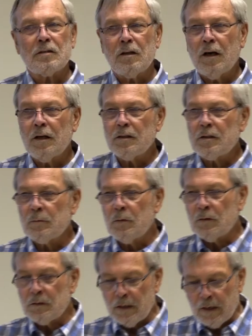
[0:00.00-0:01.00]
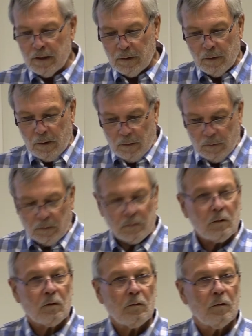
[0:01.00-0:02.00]
Salinas supposedly had a,
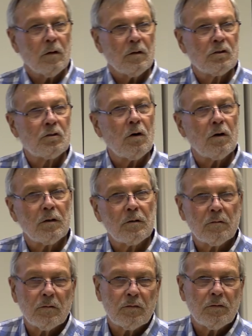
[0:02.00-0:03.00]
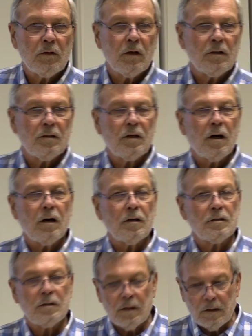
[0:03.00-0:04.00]
a short few hundred
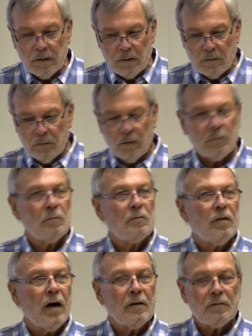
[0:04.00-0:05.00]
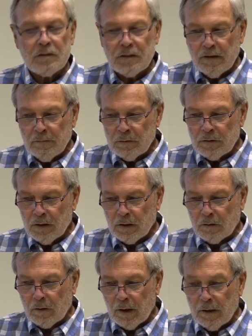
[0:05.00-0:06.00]
yards of a 5 to
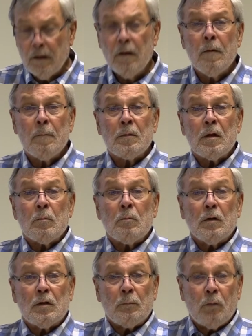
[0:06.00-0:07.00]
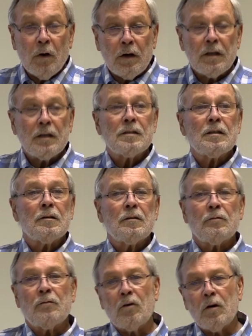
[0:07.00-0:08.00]
7% grade. But the point is that
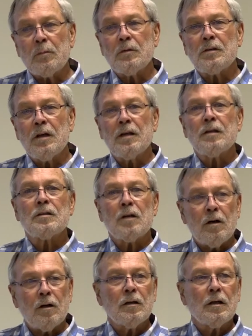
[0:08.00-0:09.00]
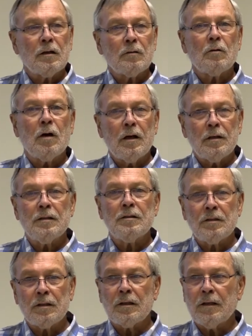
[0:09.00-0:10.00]
the 4% is all a rod
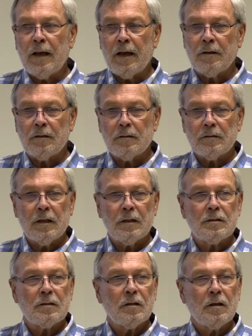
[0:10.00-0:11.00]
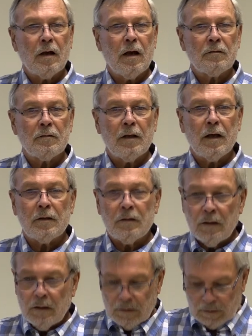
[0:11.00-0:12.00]
engine can handle. That's, after that,
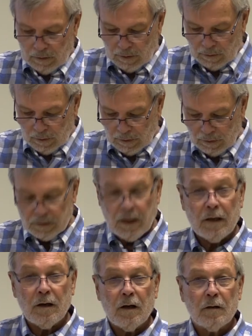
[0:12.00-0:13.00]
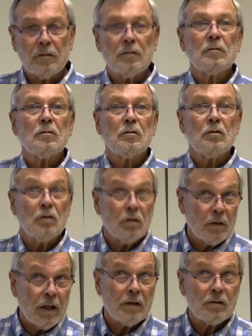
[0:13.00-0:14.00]
they just cannot
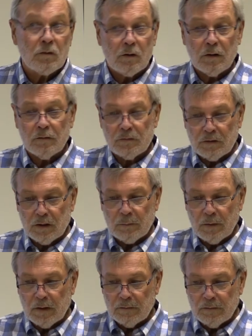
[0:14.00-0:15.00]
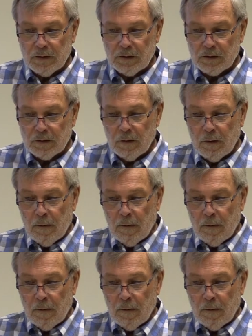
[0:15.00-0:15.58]
do that sort of steep elevation.